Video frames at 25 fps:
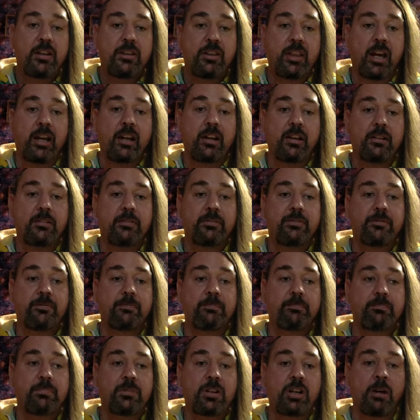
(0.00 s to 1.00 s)
They've
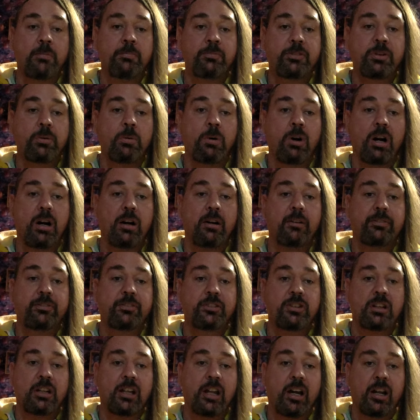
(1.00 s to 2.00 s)
come to Earth
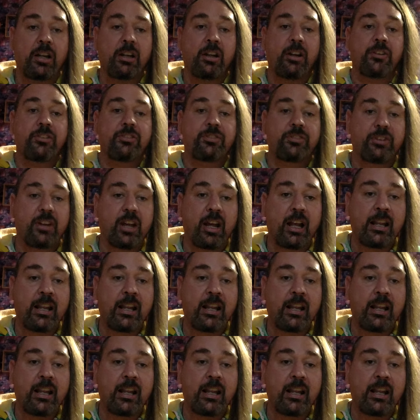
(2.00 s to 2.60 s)
to learn us